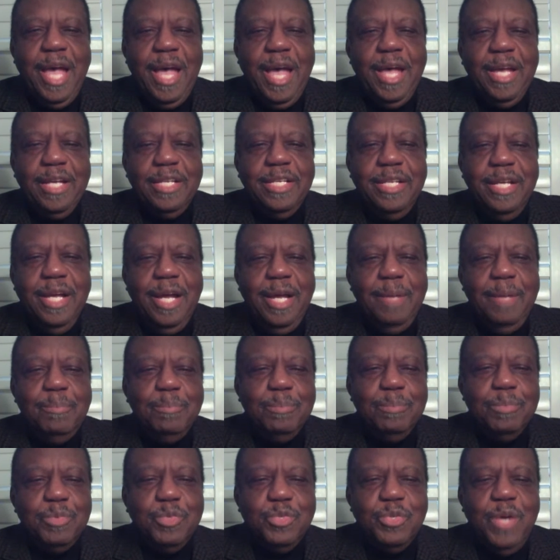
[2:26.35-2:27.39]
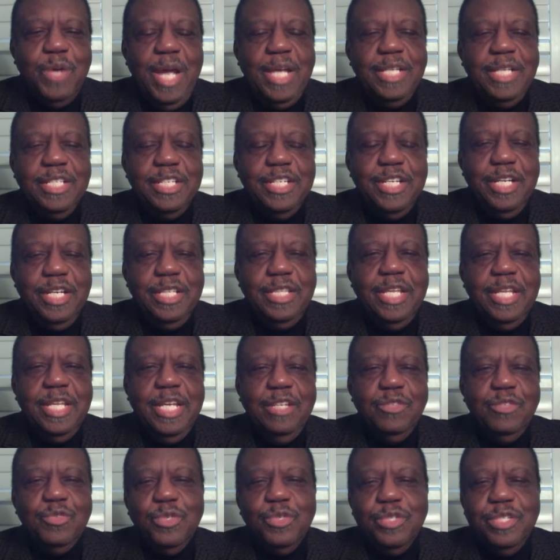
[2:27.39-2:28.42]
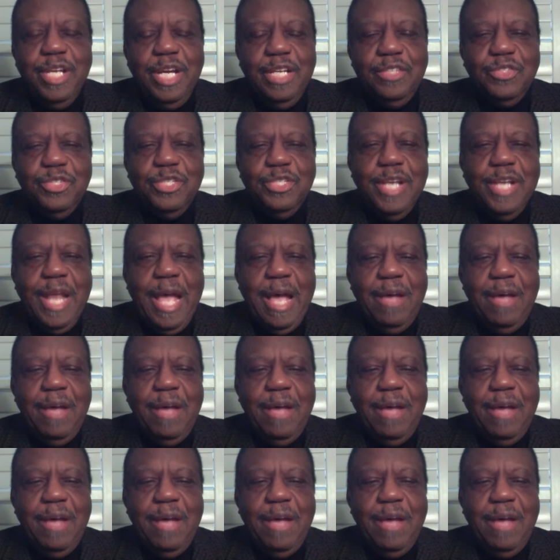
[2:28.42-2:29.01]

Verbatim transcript: I, I'm trying to cut the introduction